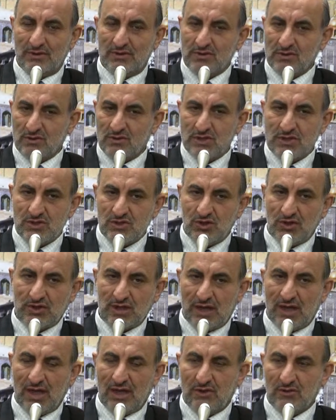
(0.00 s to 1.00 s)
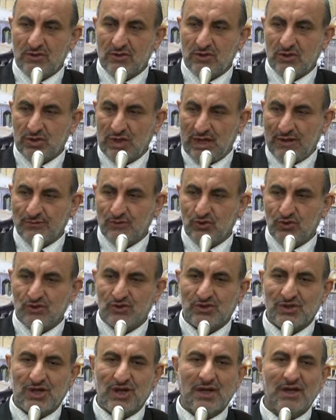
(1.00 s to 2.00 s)
So it's not allowed. So you have to
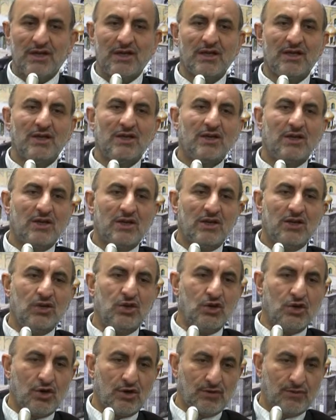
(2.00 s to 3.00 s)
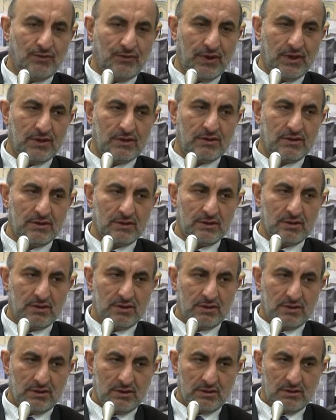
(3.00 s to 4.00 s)
dry your feet
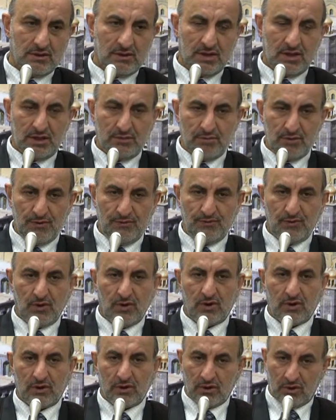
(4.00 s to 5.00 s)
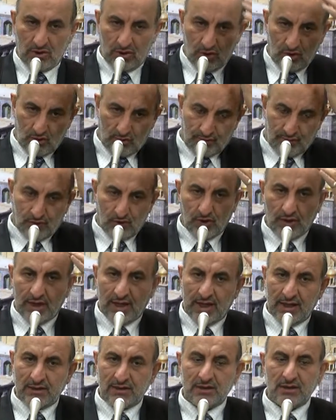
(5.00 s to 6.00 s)
before, or your
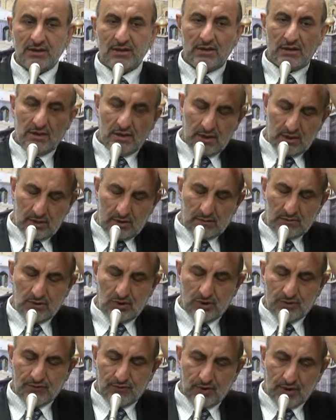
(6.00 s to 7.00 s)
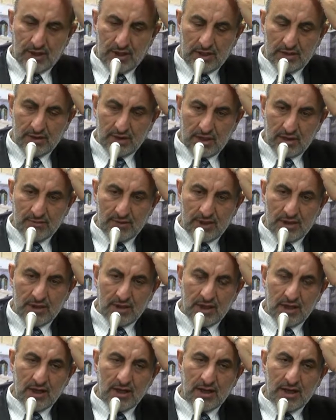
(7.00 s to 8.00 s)
forehead, not forehead, I mean
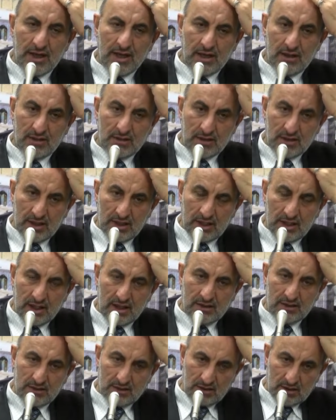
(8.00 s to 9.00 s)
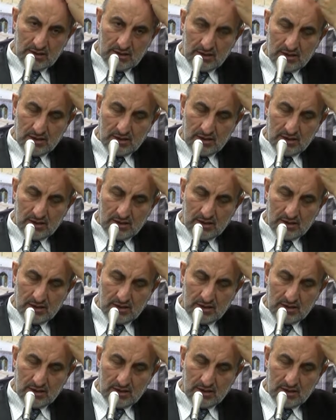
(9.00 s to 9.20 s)
the head,